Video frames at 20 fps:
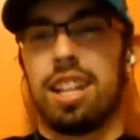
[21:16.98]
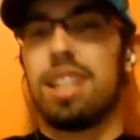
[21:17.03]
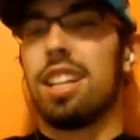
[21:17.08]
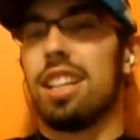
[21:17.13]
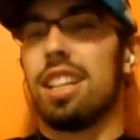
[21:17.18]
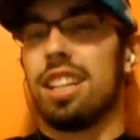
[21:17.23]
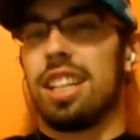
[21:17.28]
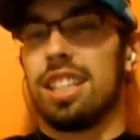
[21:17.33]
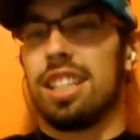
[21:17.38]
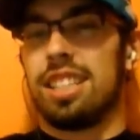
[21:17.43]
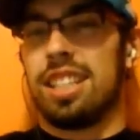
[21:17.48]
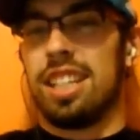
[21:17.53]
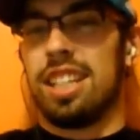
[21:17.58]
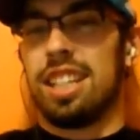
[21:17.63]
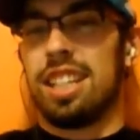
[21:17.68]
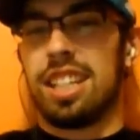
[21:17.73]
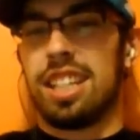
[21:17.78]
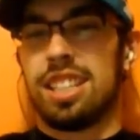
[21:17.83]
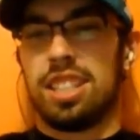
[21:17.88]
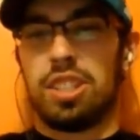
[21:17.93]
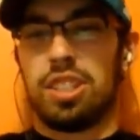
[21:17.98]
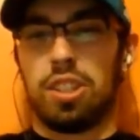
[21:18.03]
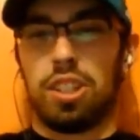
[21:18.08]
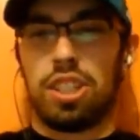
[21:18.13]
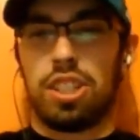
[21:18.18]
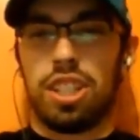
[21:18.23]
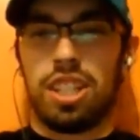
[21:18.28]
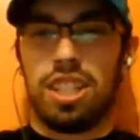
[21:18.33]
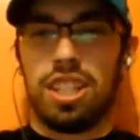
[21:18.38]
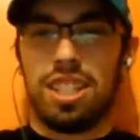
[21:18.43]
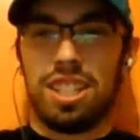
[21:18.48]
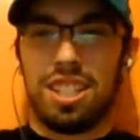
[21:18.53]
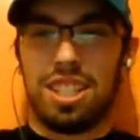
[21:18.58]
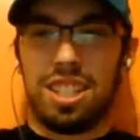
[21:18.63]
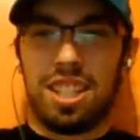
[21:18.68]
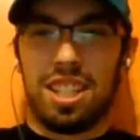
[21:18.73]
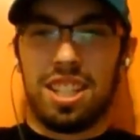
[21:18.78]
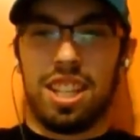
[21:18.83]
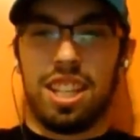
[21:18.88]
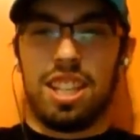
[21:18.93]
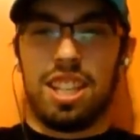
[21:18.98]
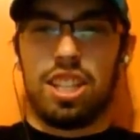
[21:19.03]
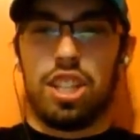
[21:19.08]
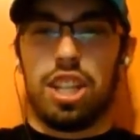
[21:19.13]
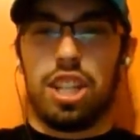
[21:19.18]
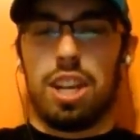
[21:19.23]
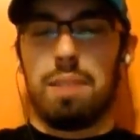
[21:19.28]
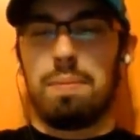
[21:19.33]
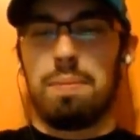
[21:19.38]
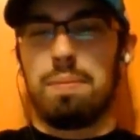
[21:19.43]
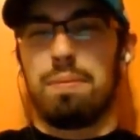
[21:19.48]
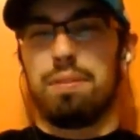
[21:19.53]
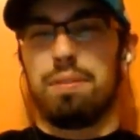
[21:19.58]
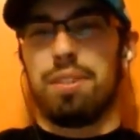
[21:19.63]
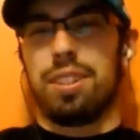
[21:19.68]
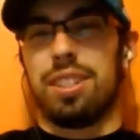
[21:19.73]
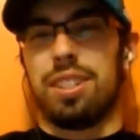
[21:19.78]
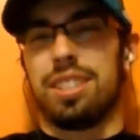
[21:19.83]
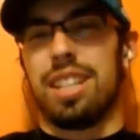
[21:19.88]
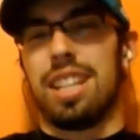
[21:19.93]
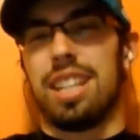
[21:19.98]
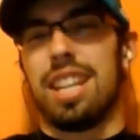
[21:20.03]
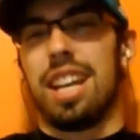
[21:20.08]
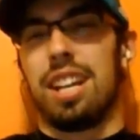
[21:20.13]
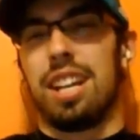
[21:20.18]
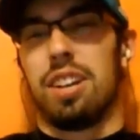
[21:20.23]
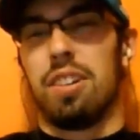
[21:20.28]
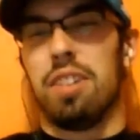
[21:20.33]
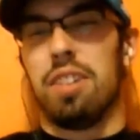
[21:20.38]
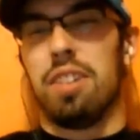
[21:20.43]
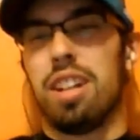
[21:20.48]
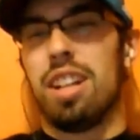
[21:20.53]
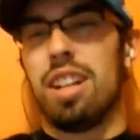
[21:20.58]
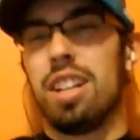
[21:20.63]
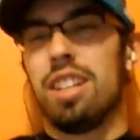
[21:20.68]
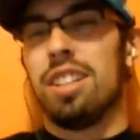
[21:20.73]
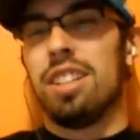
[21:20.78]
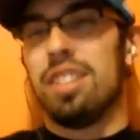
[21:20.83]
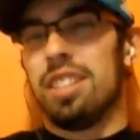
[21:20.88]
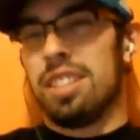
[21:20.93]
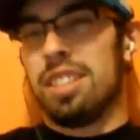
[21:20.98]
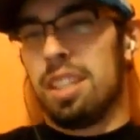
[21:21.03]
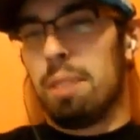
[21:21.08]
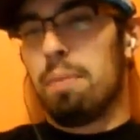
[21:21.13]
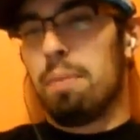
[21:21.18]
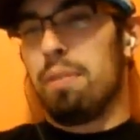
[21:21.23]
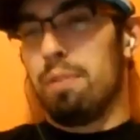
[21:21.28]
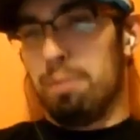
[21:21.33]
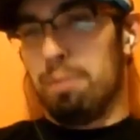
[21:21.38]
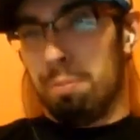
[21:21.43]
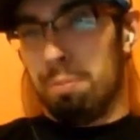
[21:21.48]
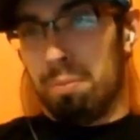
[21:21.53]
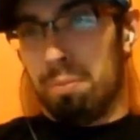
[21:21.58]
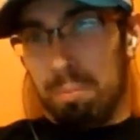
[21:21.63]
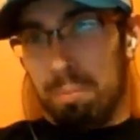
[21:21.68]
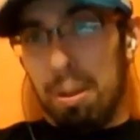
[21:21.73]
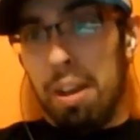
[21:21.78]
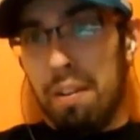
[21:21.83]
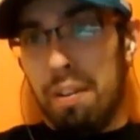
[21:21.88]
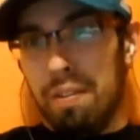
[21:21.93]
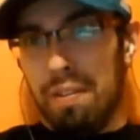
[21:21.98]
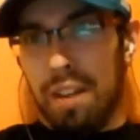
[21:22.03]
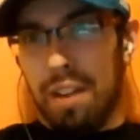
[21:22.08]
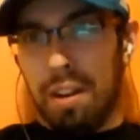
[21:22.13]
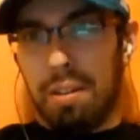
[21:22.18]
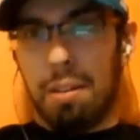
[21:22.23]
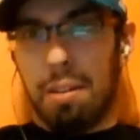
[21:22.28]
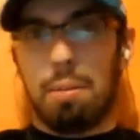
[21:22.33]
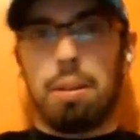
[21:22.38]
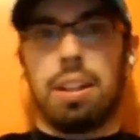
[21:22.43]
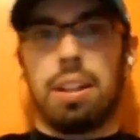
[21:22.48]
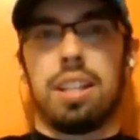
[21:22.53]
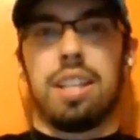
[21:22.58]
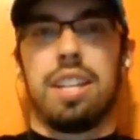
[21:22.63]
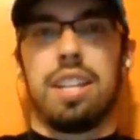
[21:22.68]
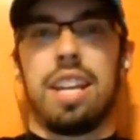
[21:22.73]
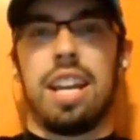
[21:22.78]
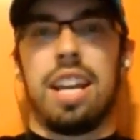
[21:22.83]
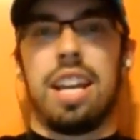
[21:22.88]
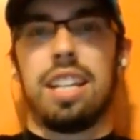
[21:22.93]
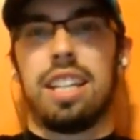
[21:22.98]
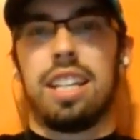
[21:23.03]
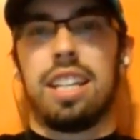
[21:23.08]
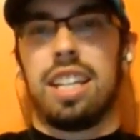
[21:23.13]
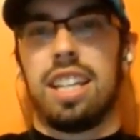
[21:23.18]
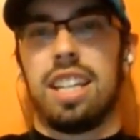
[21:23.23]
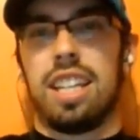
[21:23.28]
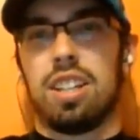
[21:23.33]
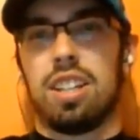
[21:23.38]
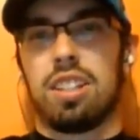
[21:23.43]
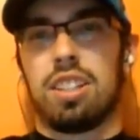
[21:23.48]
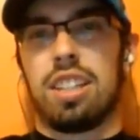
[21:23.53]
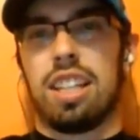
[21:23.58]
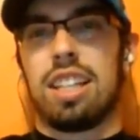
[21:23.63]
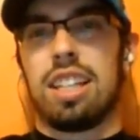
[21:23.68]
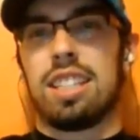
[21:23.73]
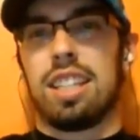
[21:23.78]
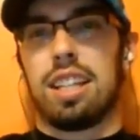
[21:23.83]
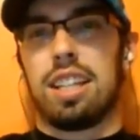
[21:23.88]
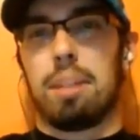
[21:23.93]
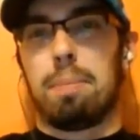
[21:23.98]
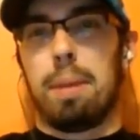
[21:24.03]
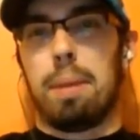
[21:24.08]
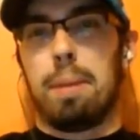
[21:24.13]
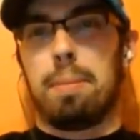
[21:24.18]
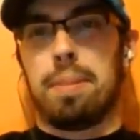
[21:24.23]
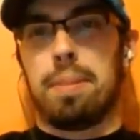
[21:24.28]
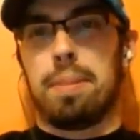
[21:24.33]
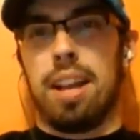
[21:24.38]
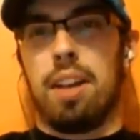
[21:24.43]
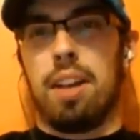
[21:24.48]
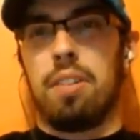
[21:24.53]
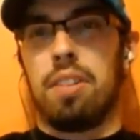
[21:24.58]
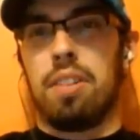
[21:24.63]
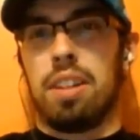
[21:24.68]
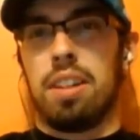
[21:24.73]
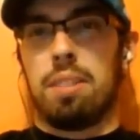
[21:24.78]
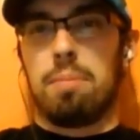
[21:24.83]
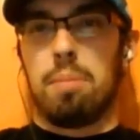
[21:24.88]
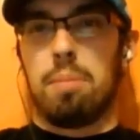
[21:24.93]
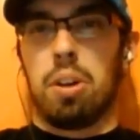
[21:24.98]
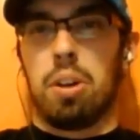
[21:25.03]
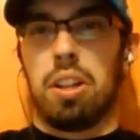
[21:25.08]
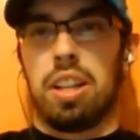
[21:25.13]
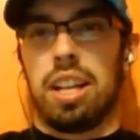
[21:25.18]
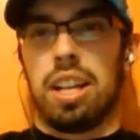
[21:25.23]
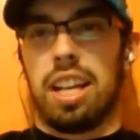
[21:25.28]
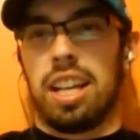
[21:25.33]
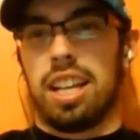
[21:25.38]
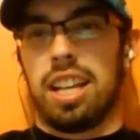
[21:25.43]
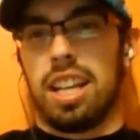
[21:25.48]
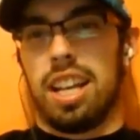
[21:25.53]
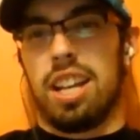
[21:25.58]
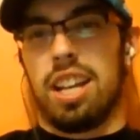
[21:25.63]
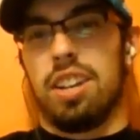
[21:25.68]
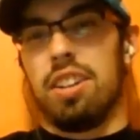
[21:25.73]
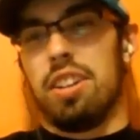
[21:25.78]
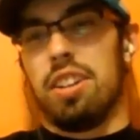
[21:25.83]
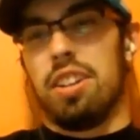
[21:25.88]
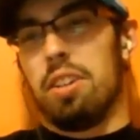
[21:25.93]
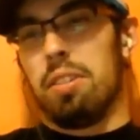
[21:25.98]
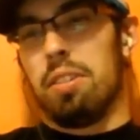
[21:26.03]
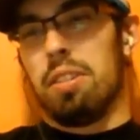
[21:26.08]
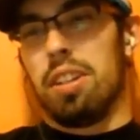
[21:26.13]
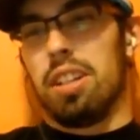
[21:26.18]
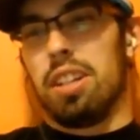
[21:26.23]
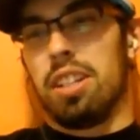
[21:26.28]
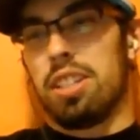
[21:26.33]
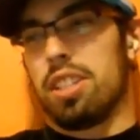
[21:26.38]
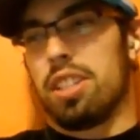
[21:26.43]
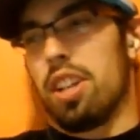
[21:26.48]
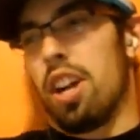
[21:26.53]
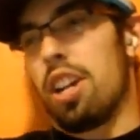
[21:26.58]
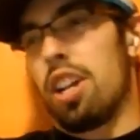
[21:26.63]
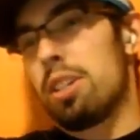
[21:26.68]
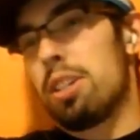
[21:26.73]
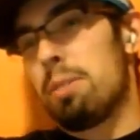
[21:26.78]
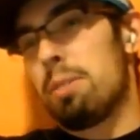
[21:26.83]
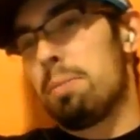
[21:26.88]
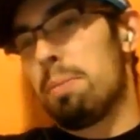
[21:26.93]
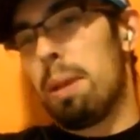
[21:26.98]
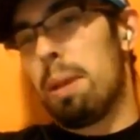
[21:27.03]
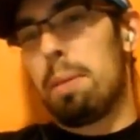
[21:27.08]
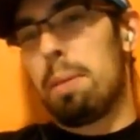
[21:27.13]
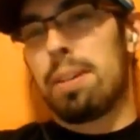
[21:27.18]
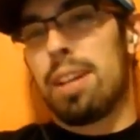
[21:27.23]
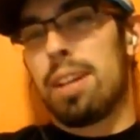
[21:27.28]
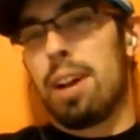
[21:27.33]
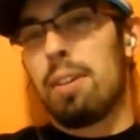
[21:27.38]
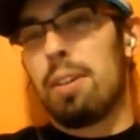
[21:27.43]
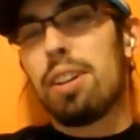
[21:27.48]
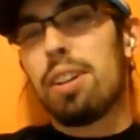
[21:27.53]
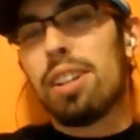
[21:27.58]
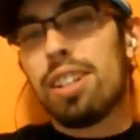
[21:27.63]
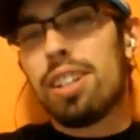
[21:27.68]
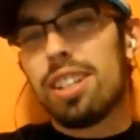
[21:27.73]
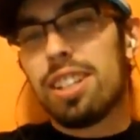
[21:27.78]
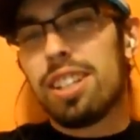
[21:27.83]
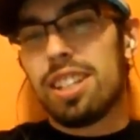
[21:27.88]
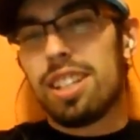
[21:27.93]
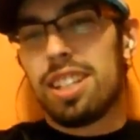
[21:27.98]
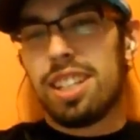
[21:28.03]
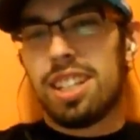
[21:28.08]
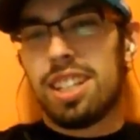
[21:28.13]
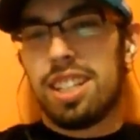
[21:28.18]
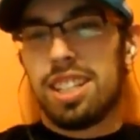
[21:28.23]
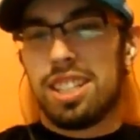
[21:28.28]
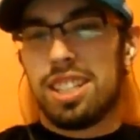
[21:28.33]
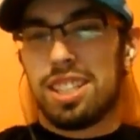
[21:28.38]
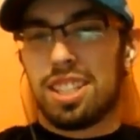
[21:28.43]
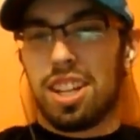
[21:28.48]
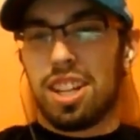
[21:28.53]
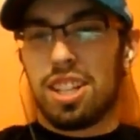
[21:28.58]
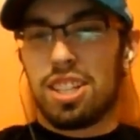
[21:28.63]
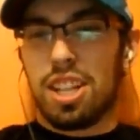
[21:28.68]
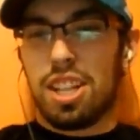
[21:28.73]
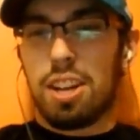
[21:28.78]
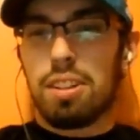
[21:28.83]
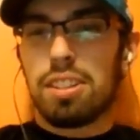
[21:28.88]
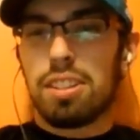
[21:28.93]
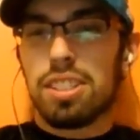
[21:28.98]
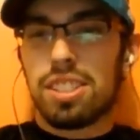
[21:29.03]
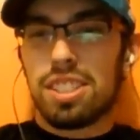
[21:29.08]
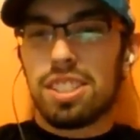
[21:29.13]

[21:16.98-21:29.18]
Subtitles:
Lazy Kids in Georgia, the GM for San Diego, did play very well in net. He looked less like a paper towel and more like, I don't know, a Scotch paper towel? Scotch towels?